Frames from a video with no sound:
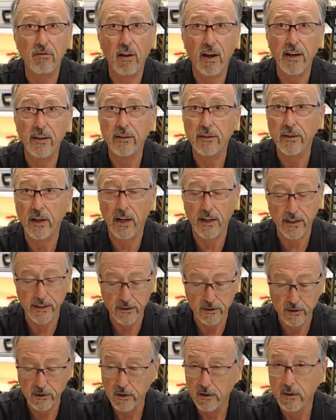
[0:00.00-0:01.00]
fly it until I get
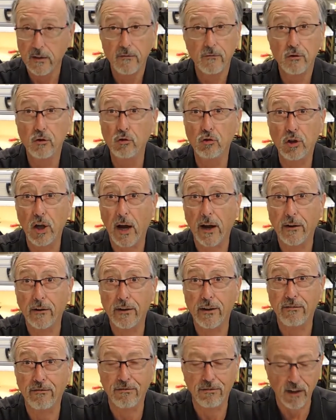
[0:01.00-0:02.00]
too
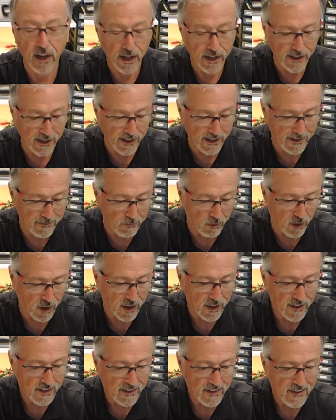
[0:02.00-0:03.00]
tired to fly it anymore.
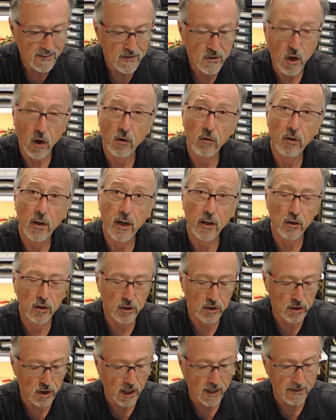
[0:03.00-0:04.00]
So a
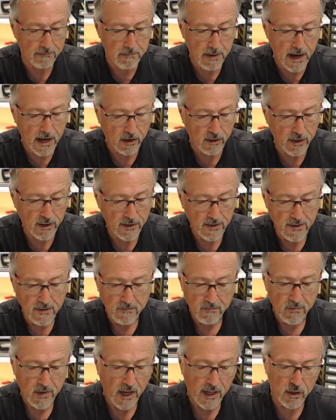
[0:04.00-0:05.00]
good solid battery.
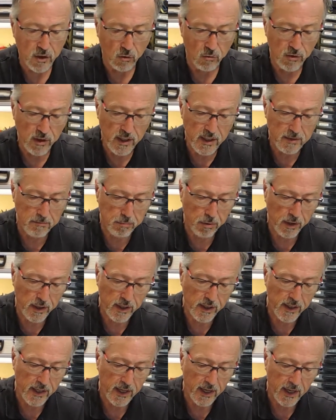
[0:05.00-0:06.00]
I don't need to put
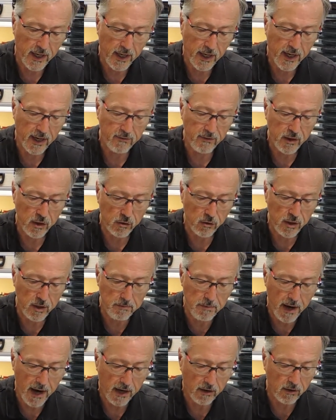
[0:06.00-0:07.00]
in a, a heavy duty
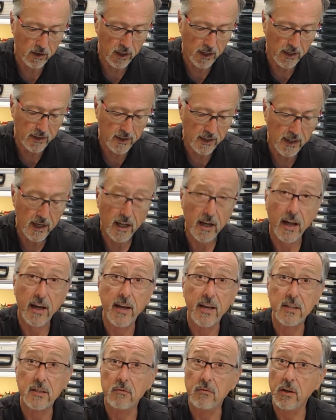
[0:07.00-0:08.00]
battery like the L I
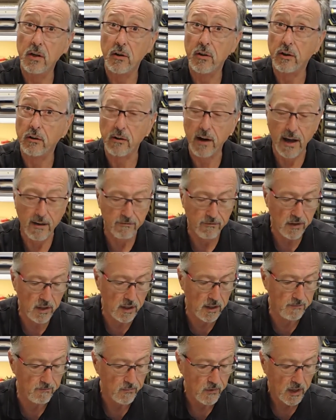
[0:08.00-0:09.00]
H V or the
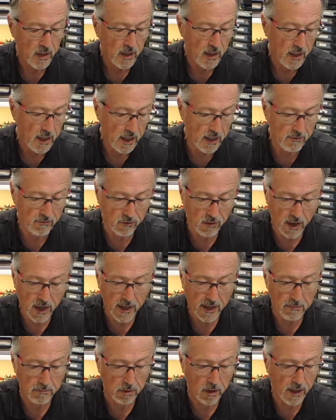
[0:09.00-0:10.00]
Graphene in
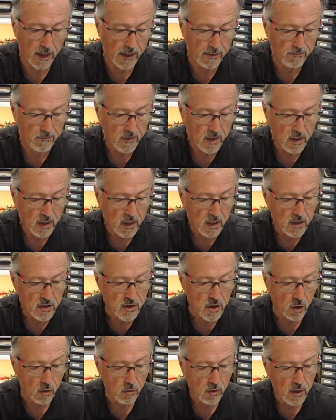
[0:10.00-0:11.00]
flying a plane.
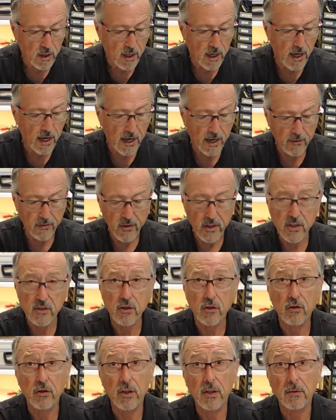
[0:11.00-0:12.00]
So uh,
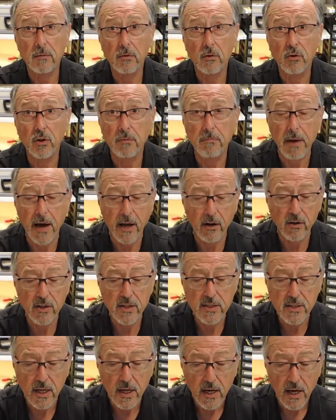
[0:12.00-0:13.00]
these are good good
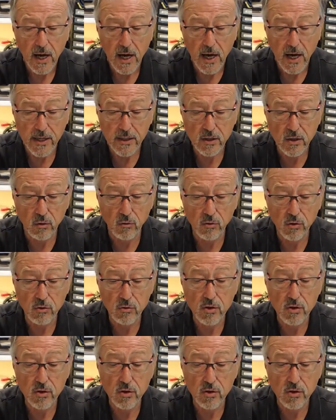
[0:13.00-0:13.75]
batteries. I don't